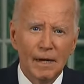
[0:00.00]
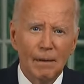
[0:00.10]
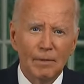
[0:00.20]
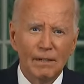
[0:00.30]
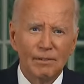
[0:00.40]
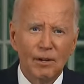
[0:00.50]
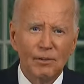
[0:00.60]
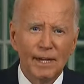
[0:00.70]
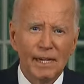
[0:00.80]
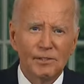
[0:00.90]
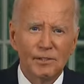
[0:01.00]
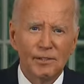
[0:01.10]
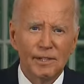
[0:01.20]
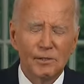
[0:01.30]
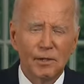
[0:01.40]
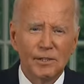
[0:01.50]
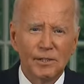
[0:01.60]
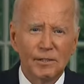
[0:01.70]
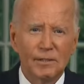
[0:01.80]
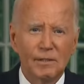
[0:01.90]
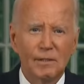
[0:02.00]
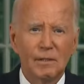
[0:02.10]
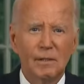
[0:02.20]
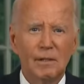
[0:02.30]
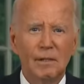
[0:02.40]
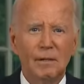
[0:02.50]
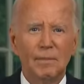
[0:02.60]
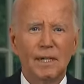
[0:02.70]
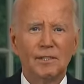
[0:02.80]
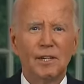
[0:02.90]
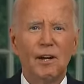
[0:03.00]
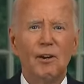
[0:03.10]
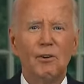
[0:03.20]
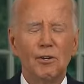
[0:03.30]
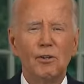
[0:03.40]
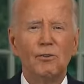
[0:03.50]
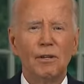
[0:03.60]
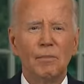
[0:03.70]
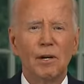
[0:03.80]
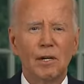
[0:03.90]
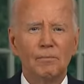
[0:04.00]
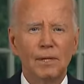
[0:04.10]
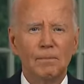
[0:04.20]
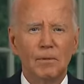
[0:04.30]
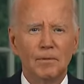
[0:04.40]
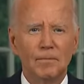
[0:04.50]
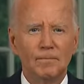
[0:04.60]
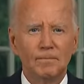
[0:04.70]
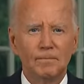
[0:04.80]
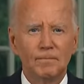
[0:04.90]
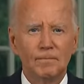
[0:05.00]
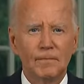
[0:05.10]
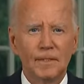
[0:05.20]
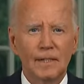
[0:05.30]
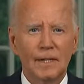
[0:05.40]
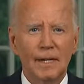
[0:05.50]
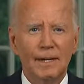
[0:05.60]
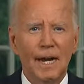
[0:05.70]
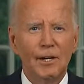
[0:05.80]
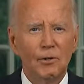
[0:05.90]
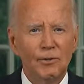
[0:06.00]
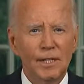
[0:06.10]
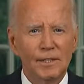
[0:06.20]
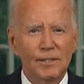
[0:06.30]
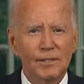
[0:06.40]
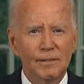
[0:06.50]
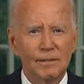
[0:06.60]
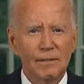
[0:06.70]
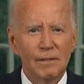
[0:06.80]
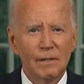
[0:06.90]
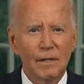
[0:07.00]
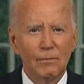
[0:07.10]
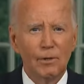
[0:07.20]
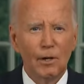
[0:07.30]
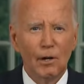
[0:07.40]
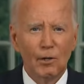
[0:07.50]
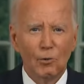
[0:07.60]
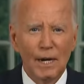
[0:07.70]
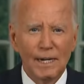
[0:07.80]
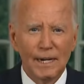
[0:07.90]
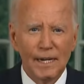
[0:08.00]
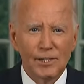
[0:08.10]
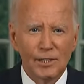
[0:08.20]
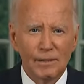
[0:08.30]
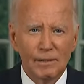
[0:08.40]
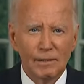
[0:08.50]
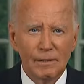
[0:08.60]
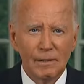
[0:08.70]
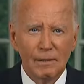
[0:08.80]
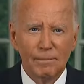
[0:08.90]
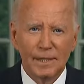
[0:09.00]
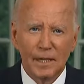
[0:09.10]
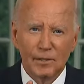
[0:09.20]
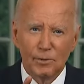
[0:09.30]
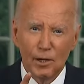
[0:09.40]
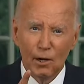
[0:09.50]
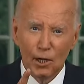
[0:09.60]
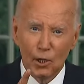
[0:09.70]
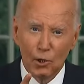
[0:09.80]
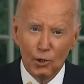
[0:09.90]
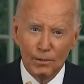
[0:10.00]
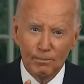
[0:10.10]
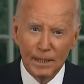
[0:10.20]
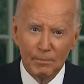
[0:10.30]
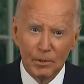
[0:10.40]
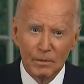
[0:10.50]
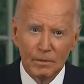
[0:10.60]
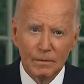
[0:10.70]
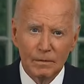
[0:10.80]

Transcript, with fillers: I believe I know the answer to these questions because I know you, the American people. And I know this, we are a great nation because we are good people.